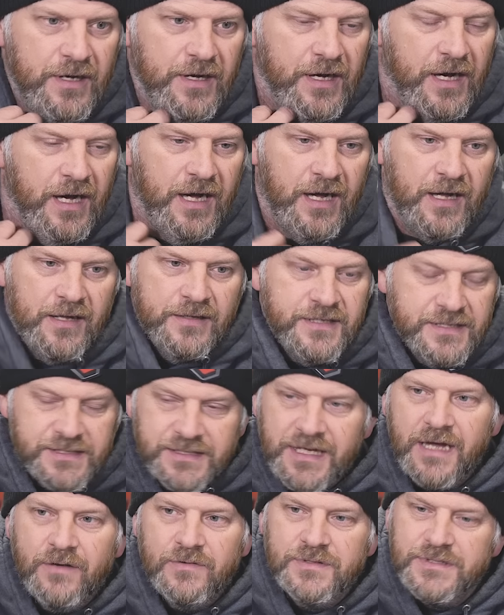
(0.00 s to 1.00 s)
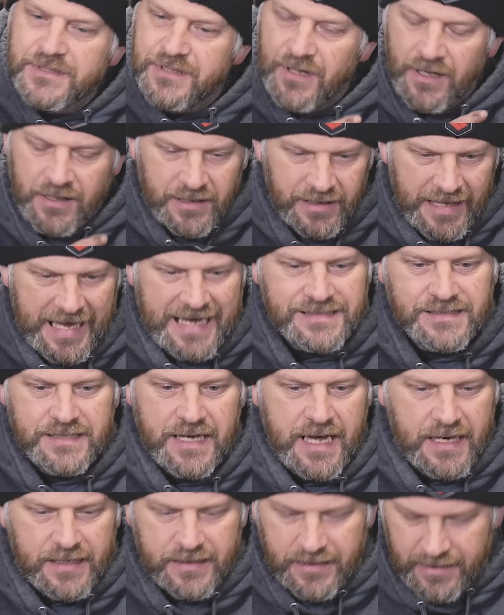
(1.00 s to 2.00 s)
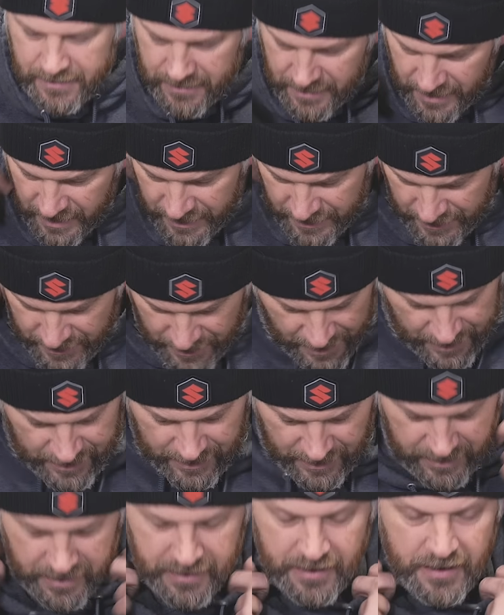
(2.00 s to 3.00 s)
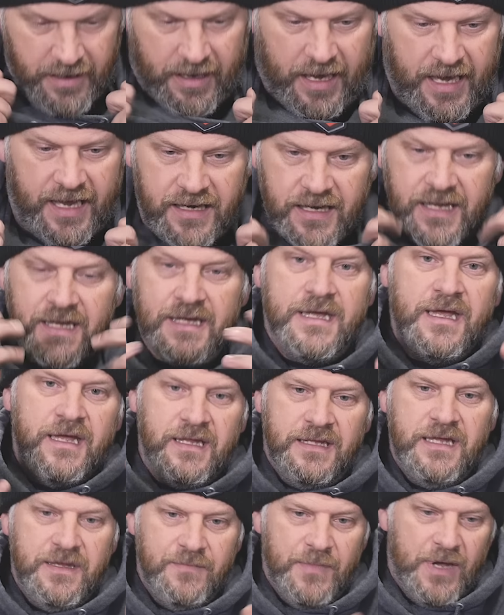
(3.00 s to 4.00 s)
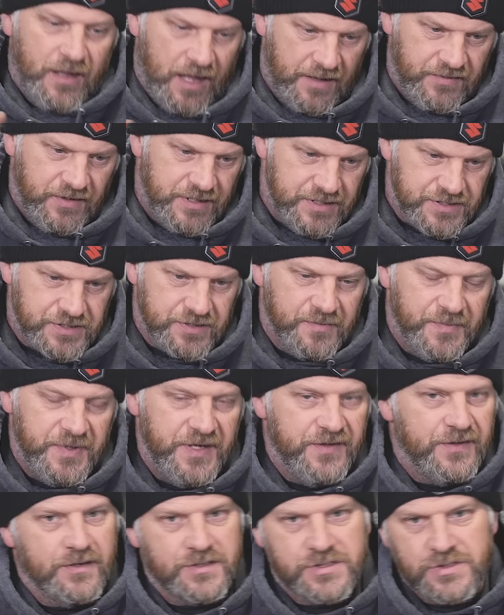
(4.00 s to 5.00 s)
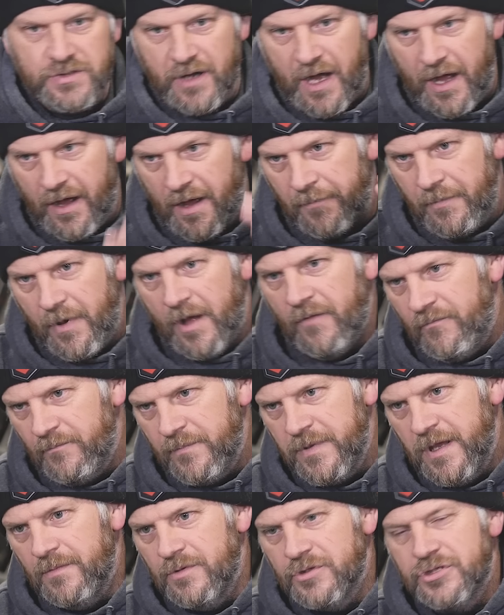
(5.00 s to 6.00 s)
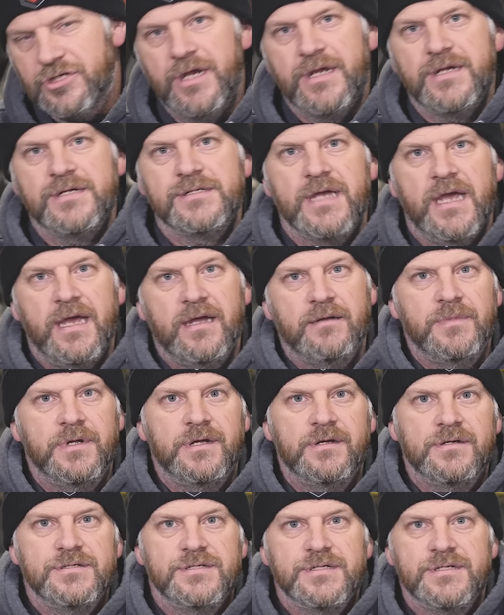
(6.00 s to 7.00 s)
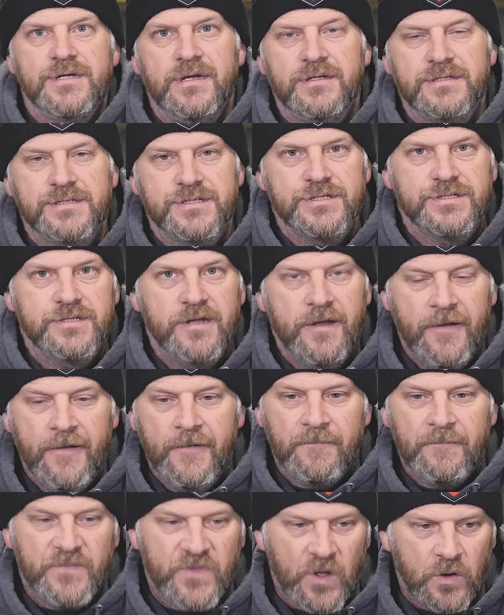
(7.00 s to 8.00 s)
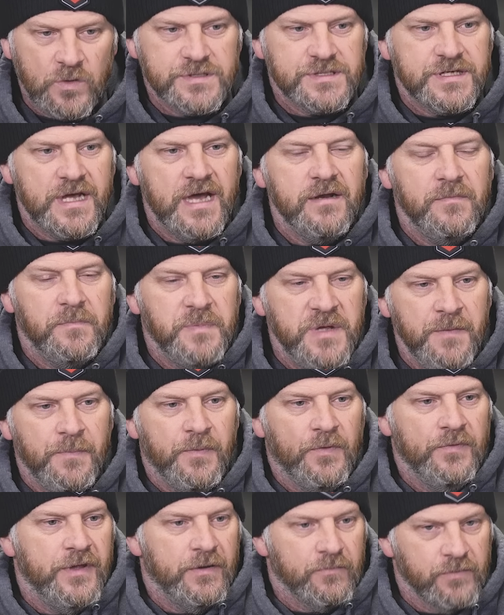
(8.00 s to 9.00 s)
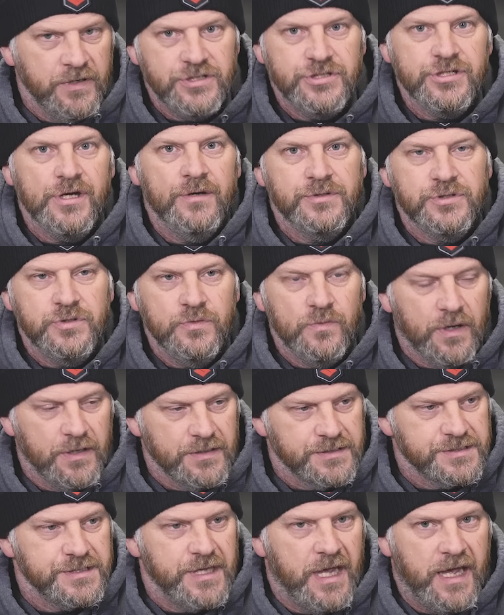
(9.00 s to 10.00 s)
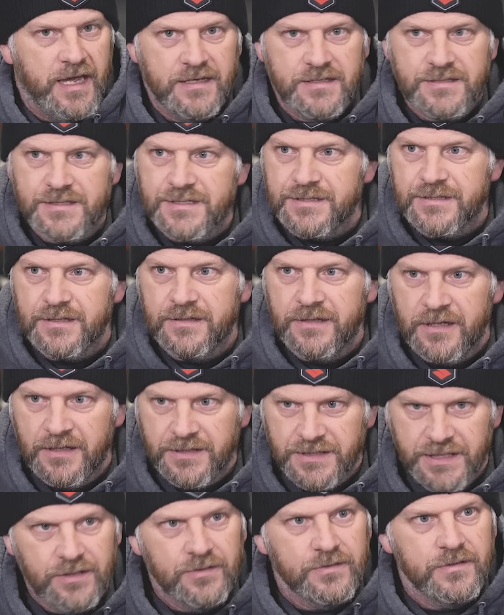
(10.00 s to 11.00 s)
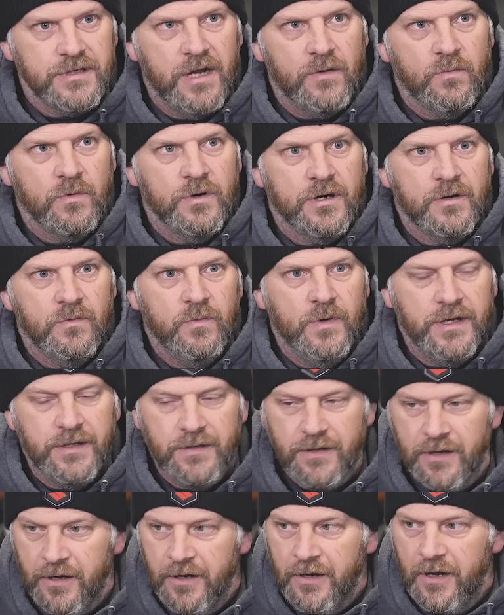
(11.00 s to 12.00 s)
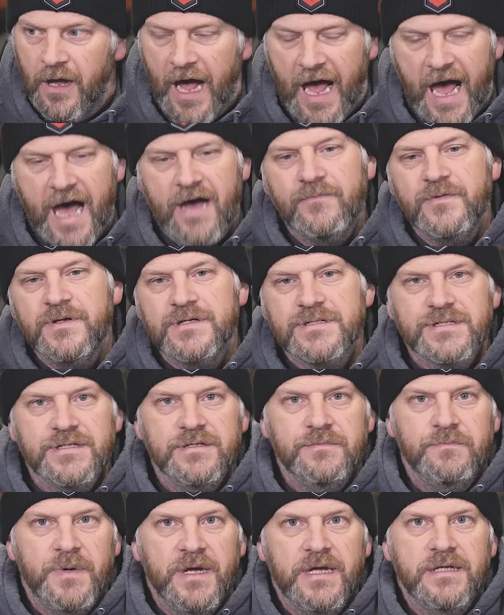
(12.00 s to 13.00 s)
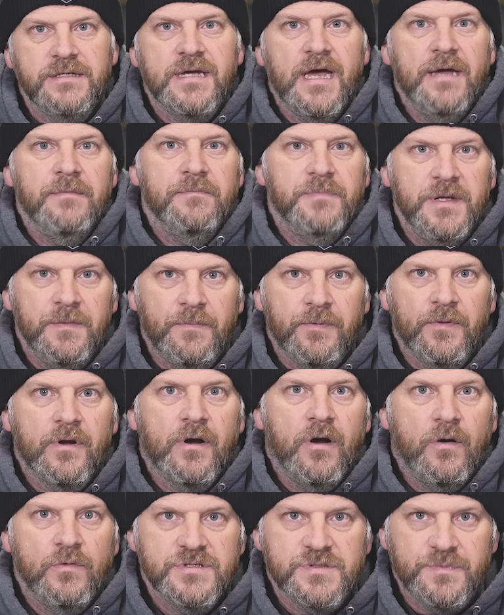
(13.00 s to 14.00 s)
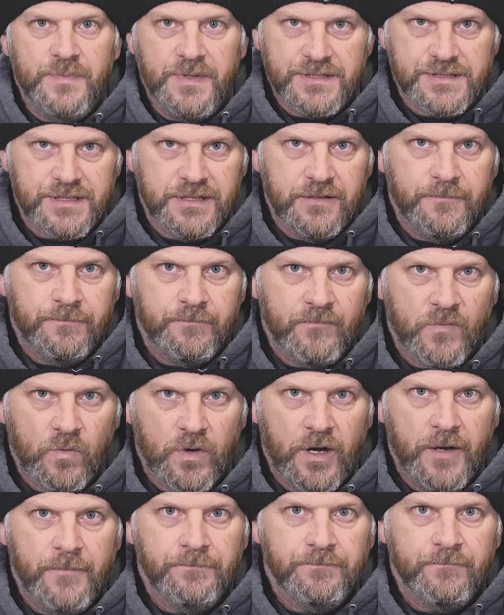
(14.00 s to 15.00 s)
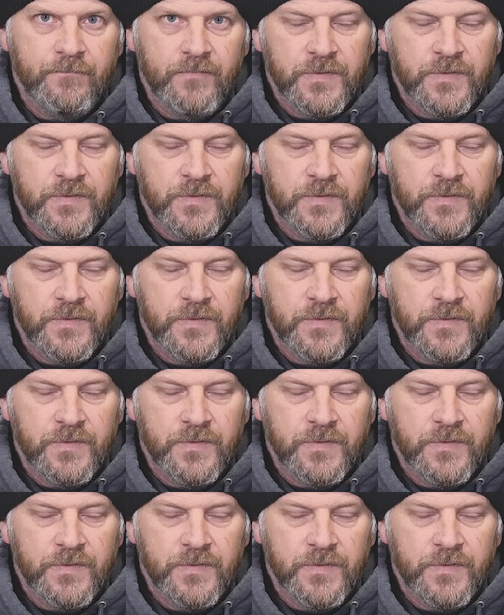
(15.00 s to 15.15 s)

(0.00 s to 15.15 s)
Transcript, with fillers: Uh, this guy was a class act, and, and, I, and he, in email, I think he's gonna be there, so I, I'll be able to shake his hand, because it, it's just those kind of people that reach out to us as in a dealer network when obviously big time people are always busy, right?